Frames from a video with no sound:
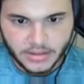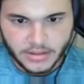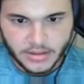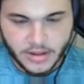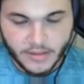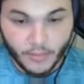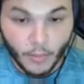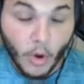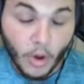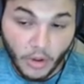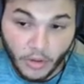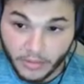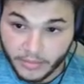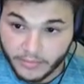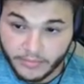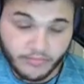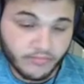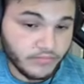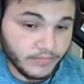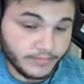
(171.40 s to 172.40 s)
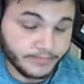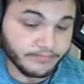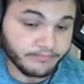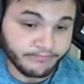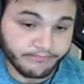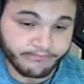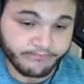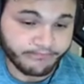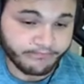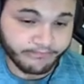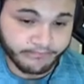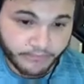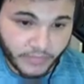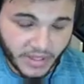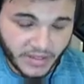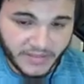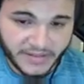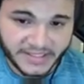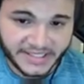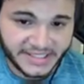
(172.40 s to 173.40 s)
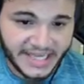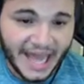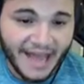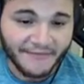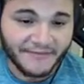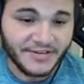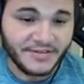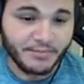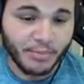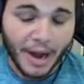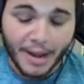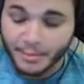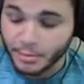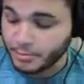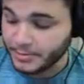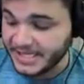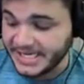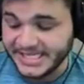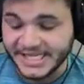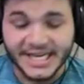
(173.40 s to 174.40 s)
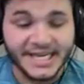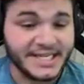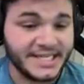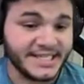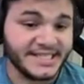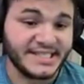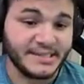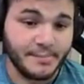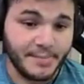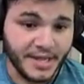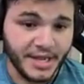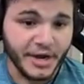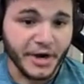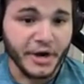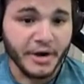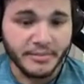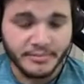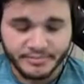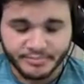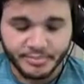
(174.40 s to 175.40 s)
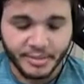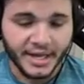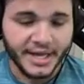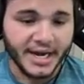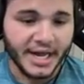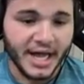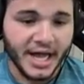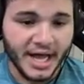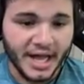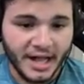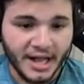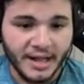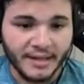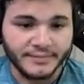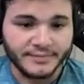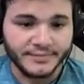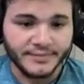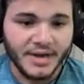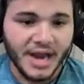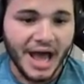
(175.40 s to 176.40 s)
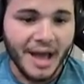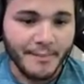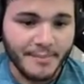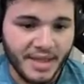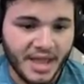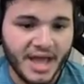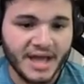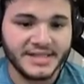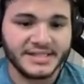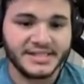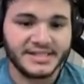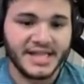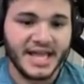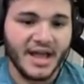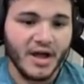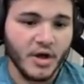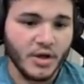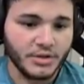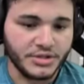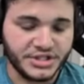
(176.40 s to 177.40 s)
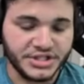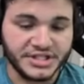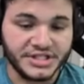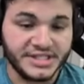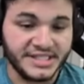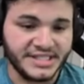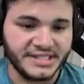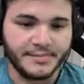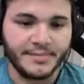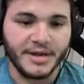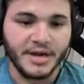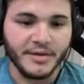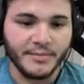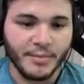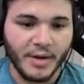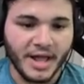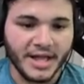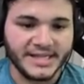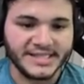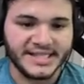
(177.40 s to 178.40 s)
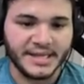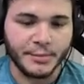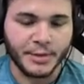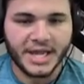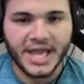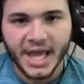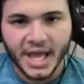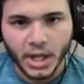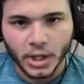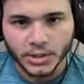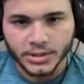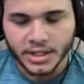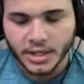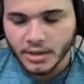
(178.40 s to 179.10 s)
Well, the staff probably did disappear, but uh, not because they all just disappeared, probably because they were killed.